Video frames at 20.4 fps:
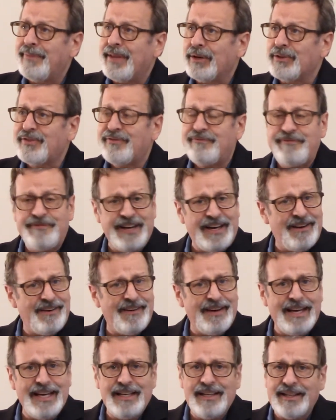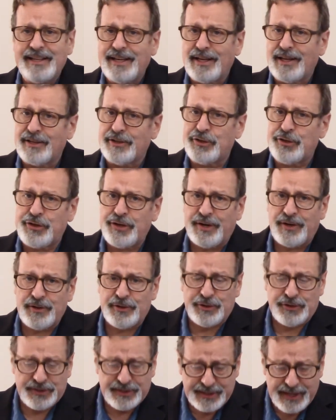there's very little
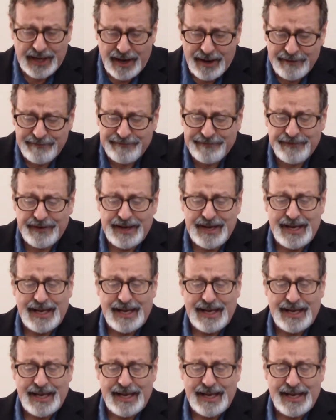church stuff